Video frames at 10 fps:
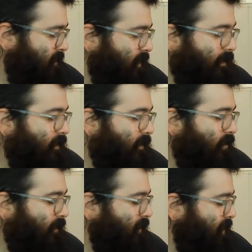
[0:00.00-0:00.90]
This is
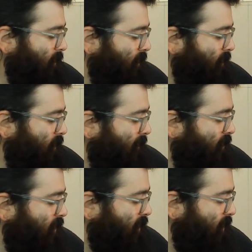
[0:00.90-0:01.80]
literally the dumbest video I've
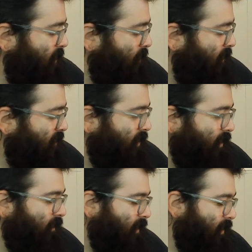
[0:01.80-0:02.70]
ever done. I
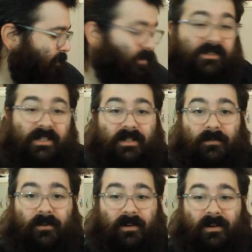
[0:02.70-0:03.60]
apologize, and I appreciate you
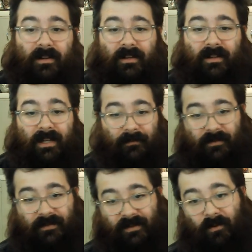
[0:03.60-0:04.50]
for... If
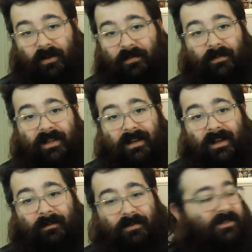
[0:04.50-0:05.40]
you're still with me,
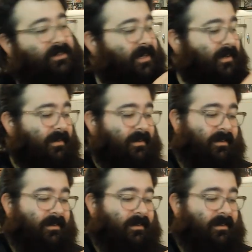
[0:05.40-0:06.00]
I appreciate it.